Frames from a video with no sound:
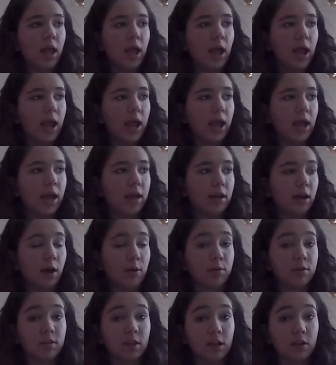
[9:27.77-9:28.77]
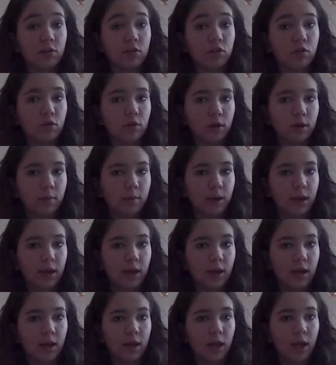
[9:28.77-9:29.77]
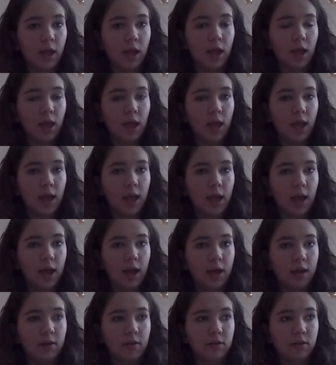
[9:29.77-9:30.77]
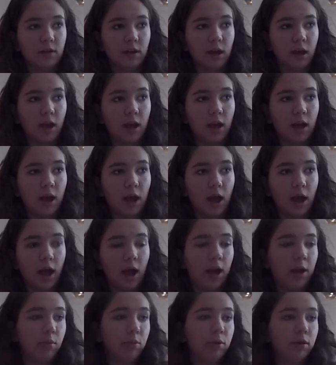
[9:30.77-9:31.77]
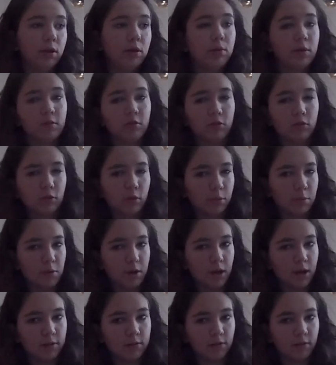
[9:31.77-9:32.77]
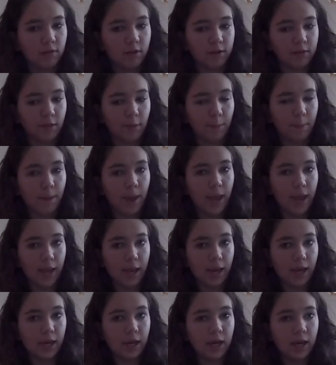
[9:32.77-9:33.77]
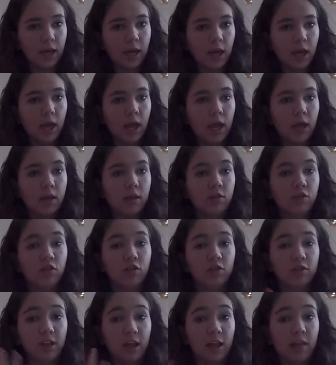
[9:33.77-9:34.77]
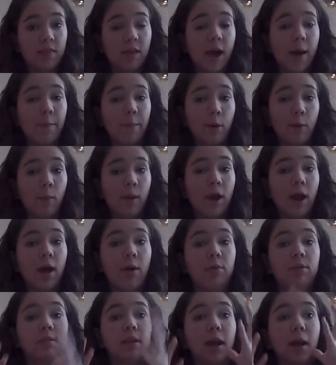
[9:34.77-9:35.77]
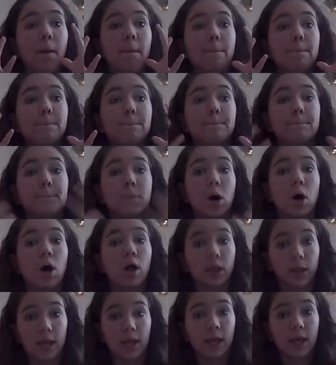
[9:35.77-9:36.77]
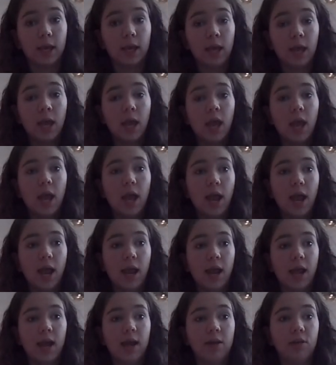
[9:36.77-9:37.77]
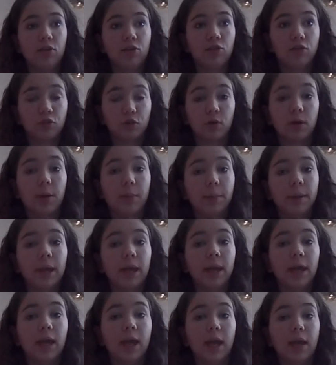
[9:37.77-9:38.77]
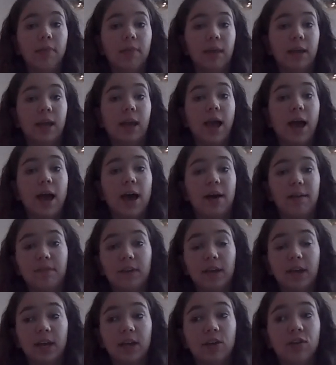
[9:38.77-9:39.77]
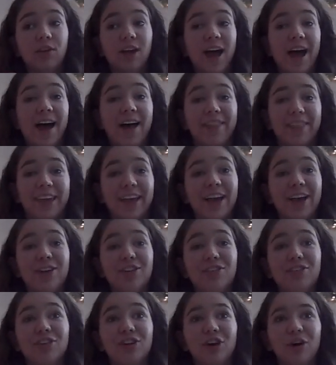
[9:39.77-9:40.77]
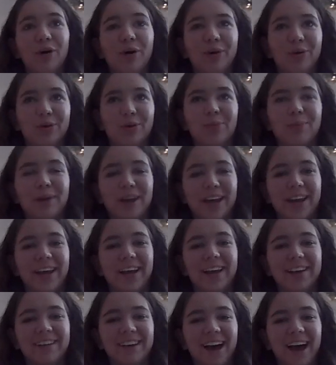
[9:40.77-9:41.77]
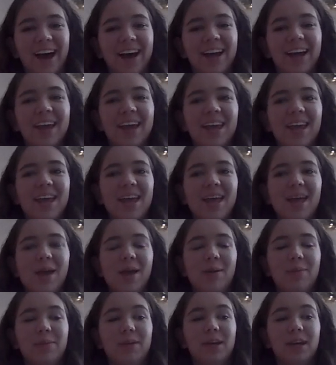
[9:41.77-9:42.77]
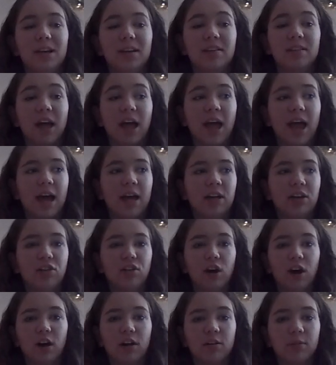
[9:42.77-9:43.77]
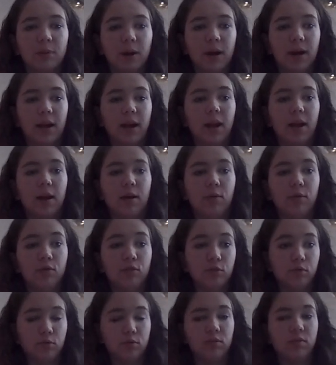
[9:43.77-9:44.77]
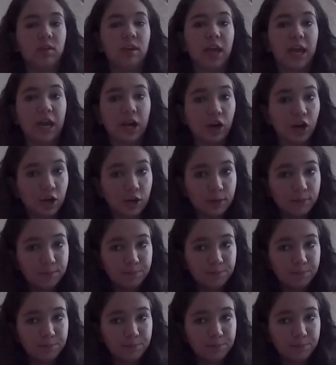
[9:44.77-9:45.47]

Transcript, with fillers: and I was, like, screaming, and I really wasn't screaming because of, like, the pain, just in that moment, I was, like, bawling, and screaming and like having a, like a total panic attack because I hadn't talked about it and I was so scared.